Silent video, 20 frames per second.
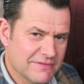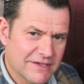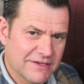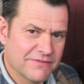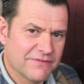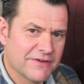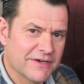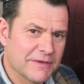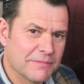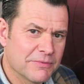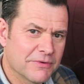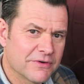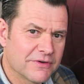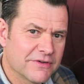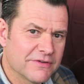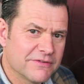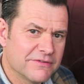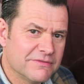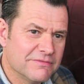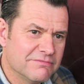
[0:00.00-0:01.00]
if
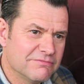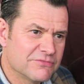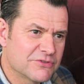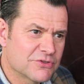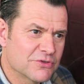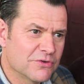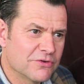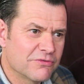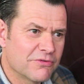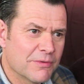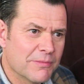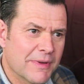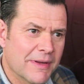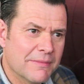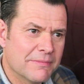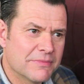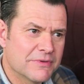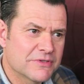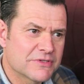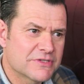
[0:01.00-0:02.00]
anybody sort of
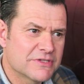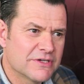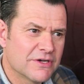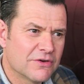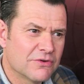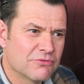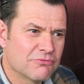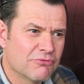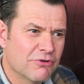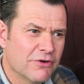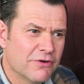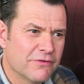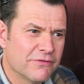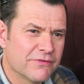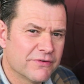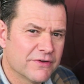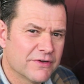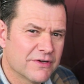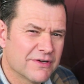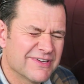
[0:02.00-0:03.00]
remembers the old
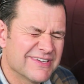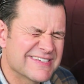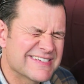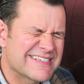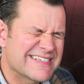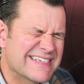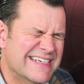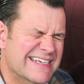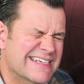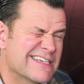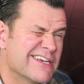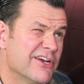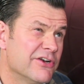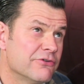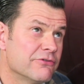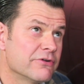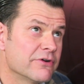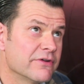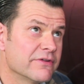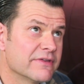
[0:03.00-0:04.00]
Rover
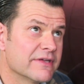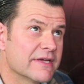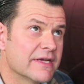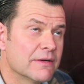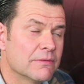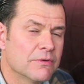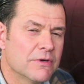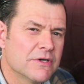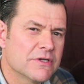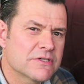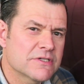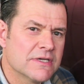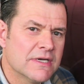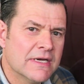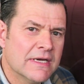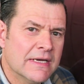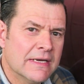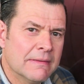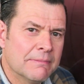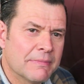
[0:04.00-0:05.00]
600, I think it was,
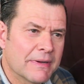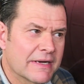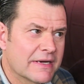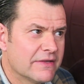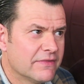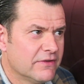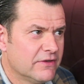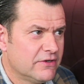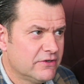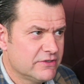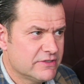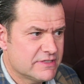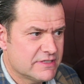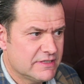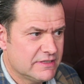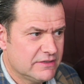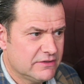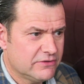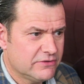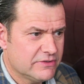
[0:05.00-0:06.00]
back in the
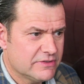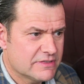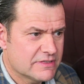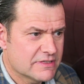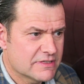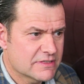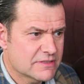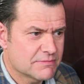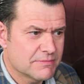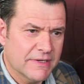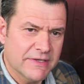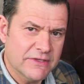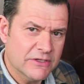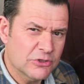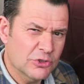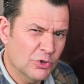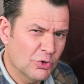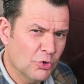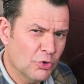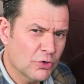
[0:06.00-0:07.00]
1990s. Made
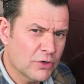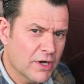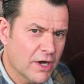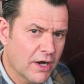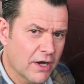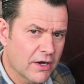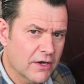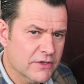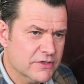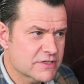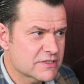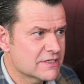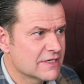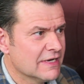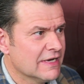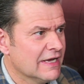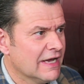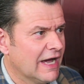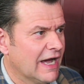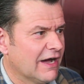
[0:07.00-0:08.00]
the door cards
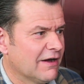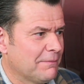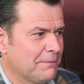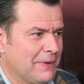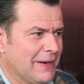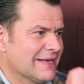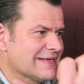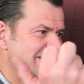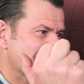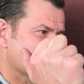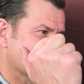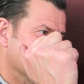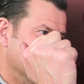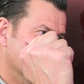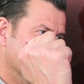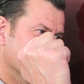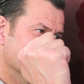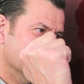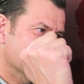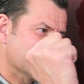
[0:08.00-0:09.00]
out of plastic
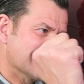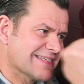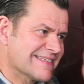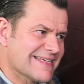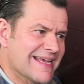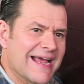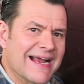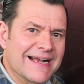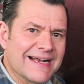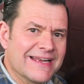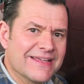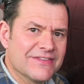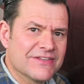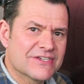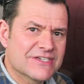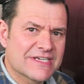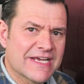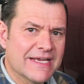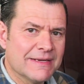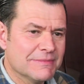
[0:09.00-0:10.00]
that looked exactly the
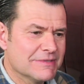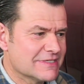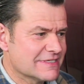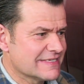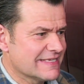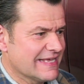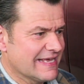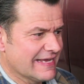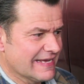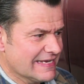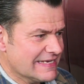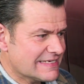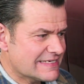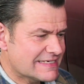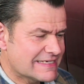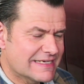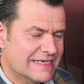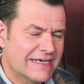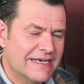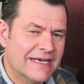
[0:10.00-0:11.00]
same as
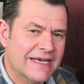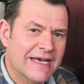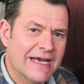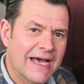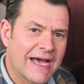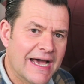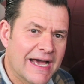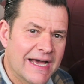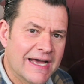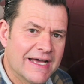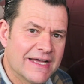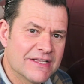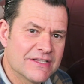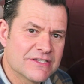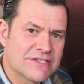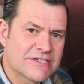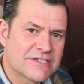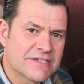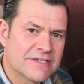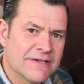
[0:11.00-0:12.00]
this,
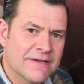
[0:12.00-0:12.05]
and